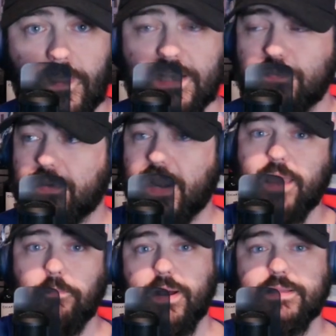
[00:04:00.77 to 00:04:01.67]
He spent
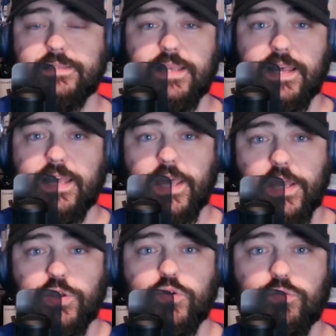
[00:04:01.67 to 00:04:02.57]
8 months
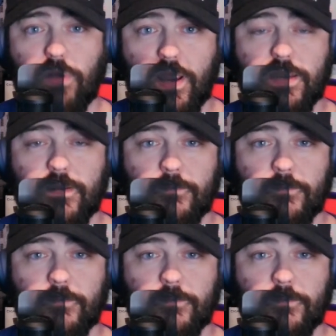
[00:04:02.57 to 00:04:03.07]
in Ukraine.